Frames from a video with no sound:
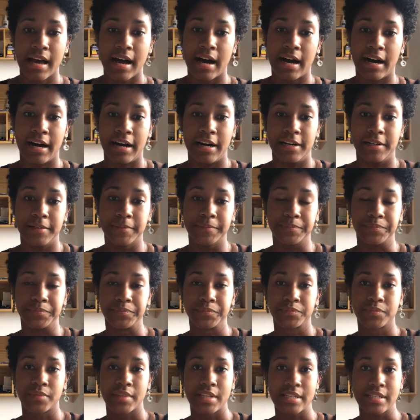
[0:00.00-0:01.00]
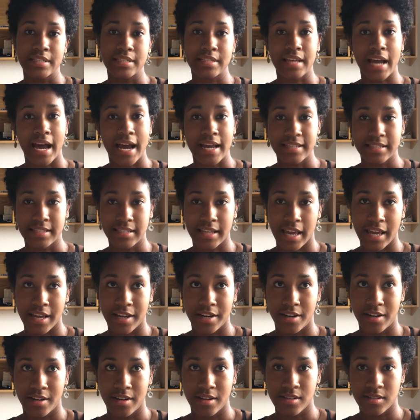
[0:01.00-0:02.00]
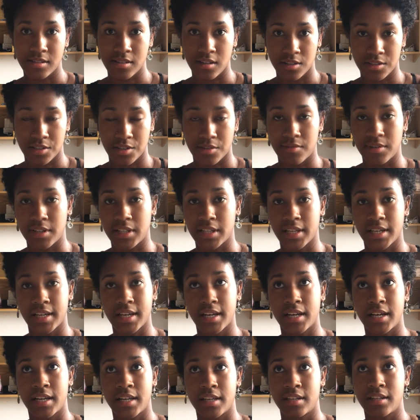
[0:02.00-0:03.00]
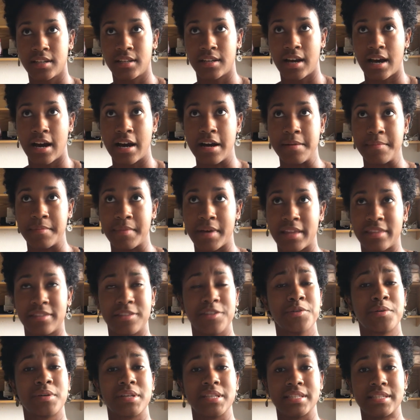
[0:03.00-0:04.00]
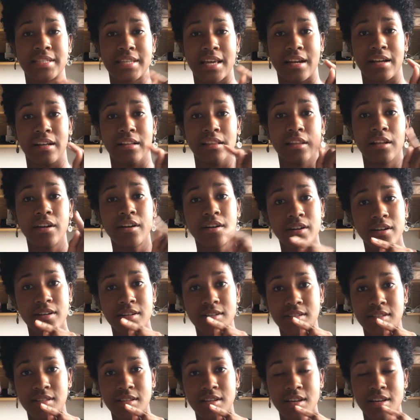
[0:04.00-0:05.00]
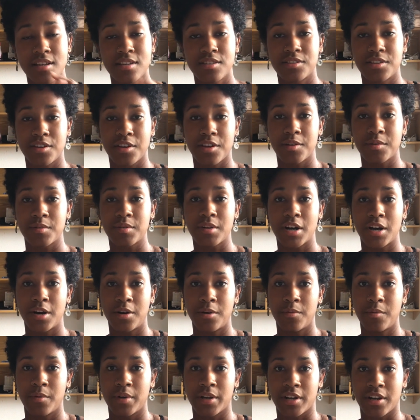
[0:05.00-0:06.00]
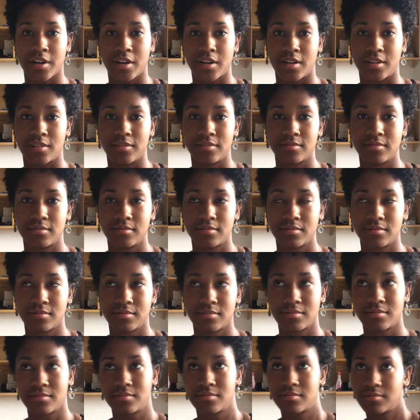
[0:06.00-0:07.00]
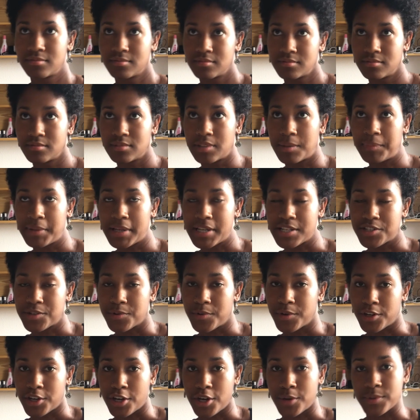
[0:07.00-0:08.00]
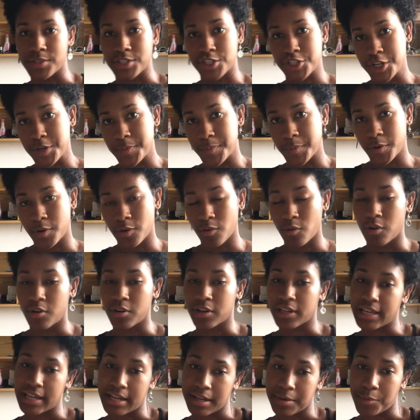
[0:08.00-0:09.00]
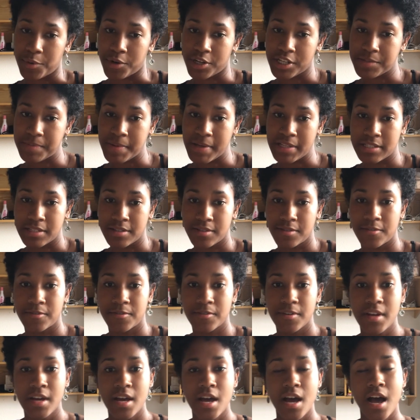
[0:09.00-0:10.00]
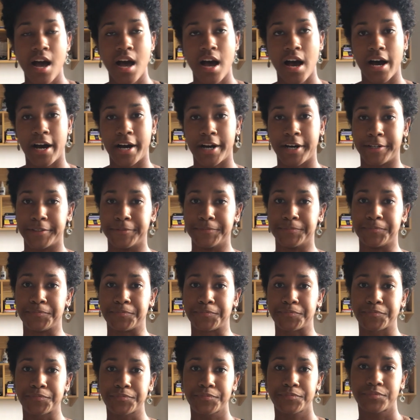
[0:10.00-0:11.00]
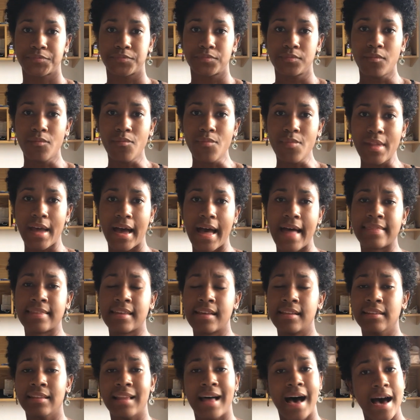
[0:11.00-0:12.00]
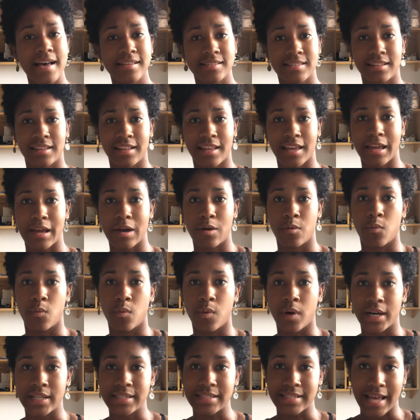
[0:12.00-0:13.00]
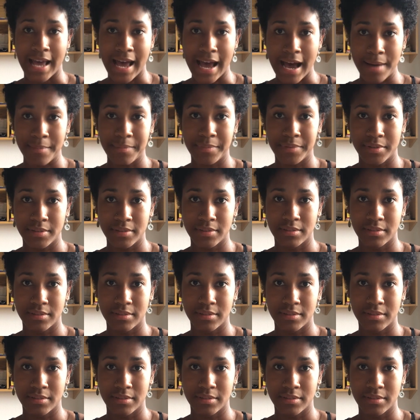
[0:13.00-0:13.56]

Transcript: Skyscanner is also really good, and you can set alerts so you know when the place you want to go is cheaper or getting more expensive. And then lastly, WhatsApp,